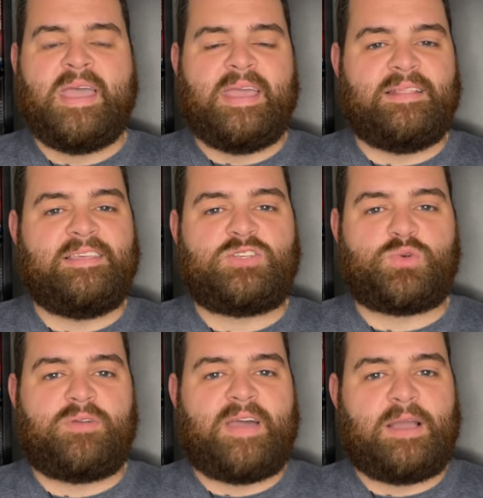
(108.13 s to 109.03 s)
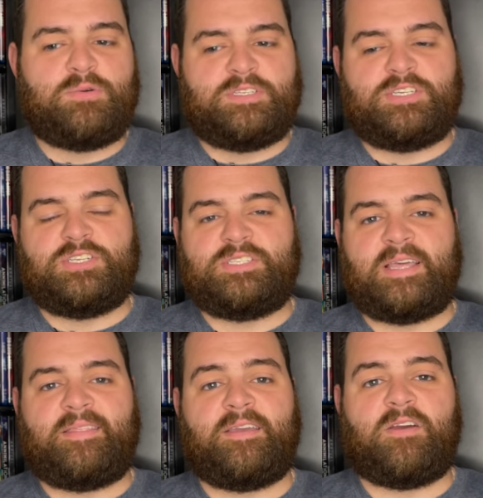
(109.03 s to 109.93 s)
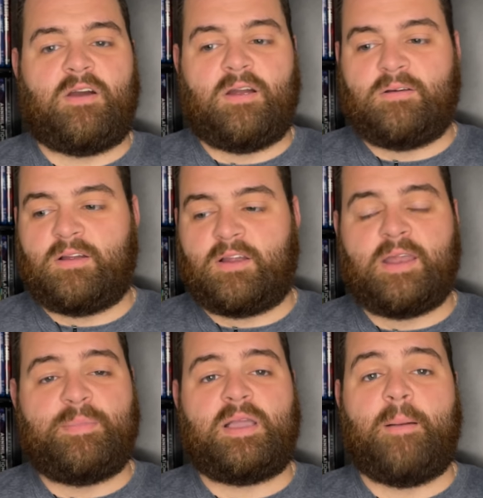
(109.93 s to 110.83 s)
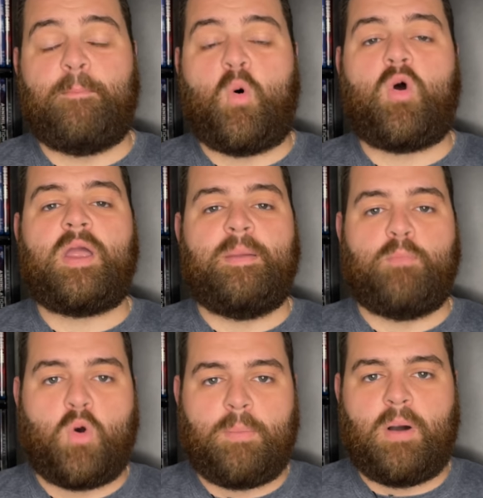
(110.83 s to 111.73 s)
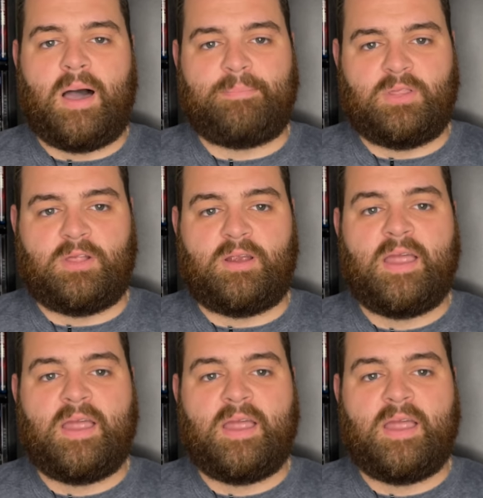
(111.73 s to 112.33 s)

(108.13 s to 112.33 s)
And these sort of acquisitions, I think, are going to become more and more popular